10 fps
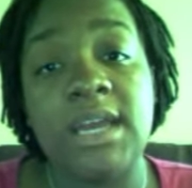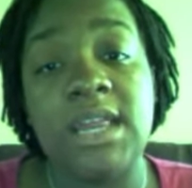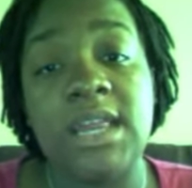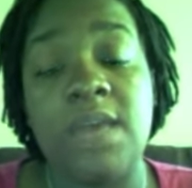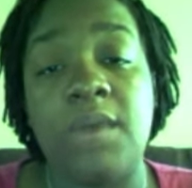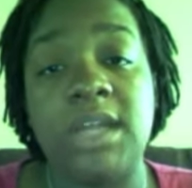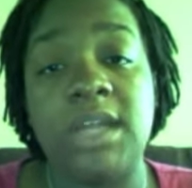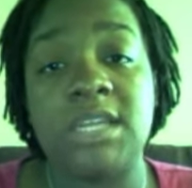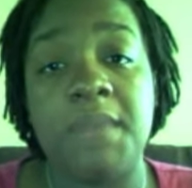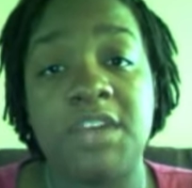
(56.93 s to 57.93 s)
They wanted to
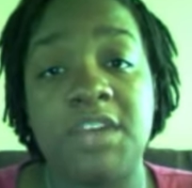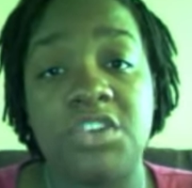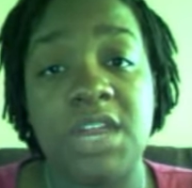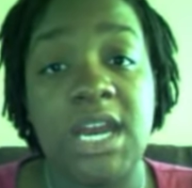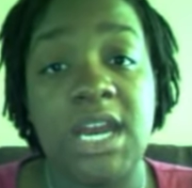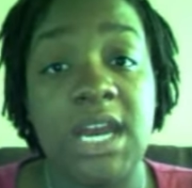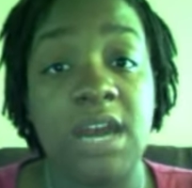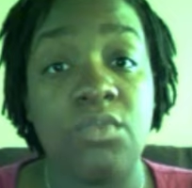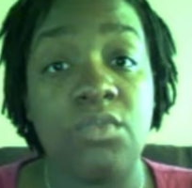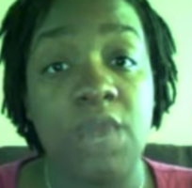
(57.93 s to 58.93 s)
make sure that it
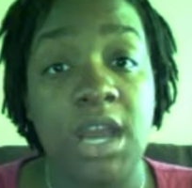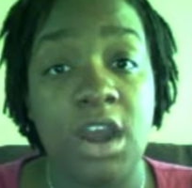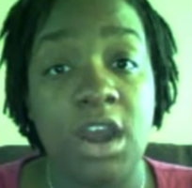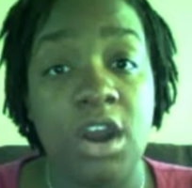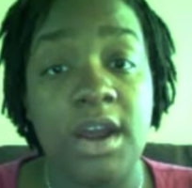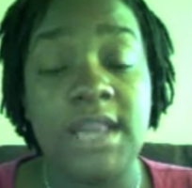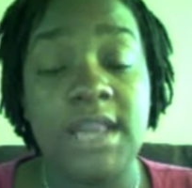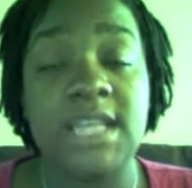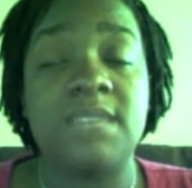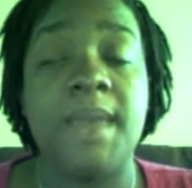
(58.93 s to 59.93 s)
didn't reoccur in
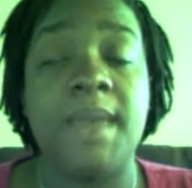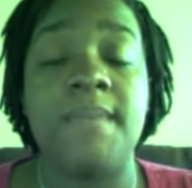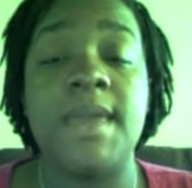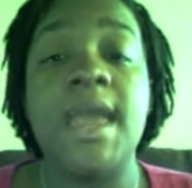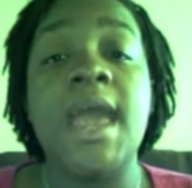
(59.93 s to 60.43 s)
this baby,